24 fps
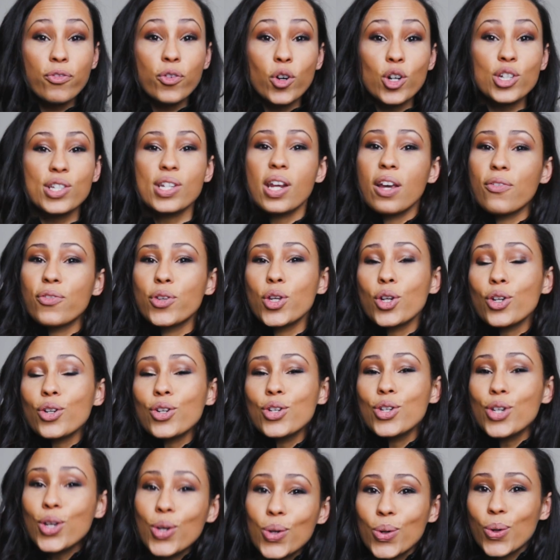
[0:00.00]
first, if
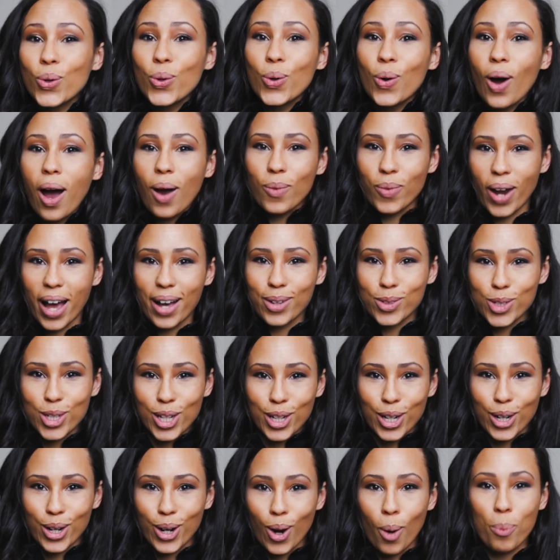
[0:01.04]
you're new around
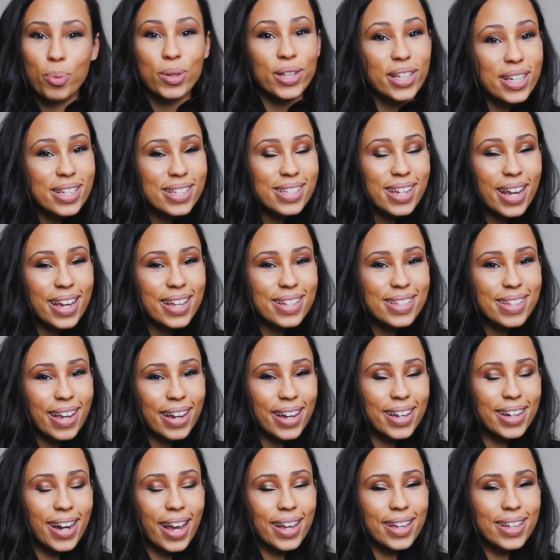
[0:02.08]
here, please take a
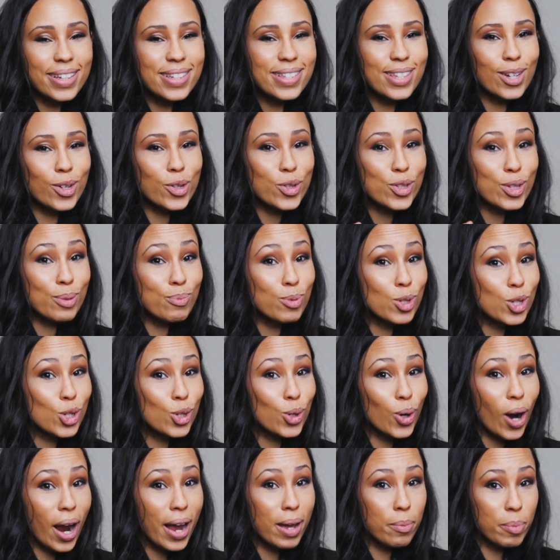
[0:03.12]
second and consider
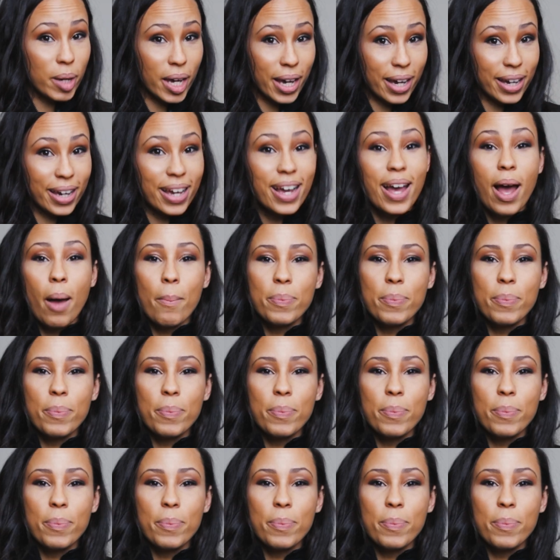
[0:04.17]
subscribing,